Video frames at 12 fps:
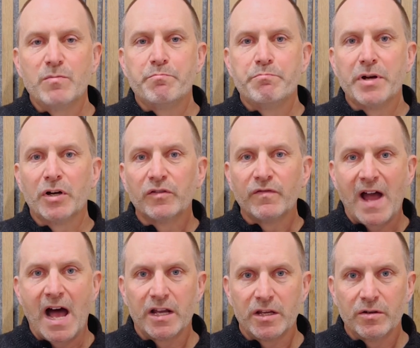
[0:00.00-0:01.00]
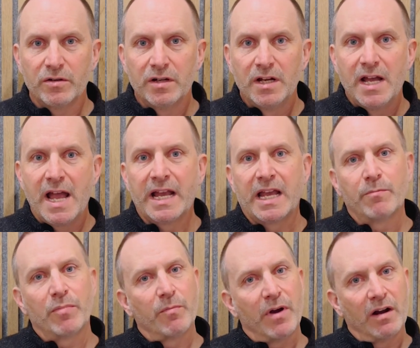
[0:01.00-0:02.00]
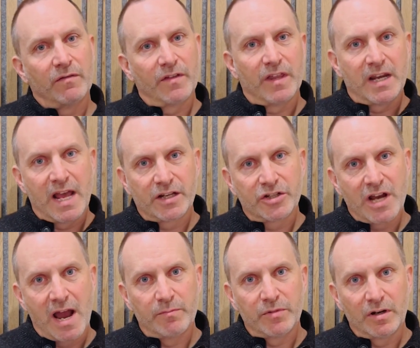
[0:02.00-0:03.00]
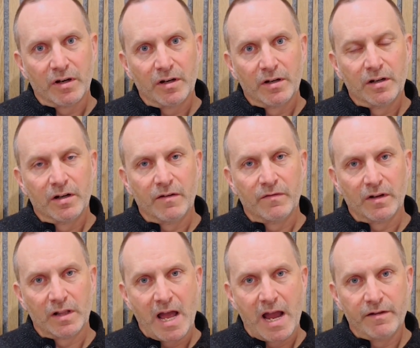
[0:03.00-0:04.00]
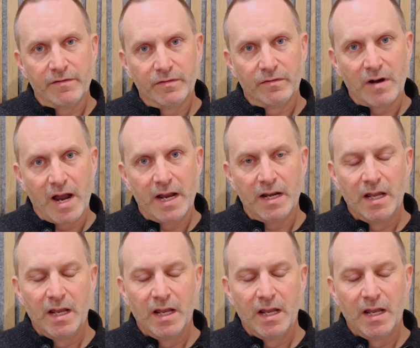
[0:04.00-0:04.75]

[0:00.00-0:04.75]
build value and get prepared for the next chapter of your life, right?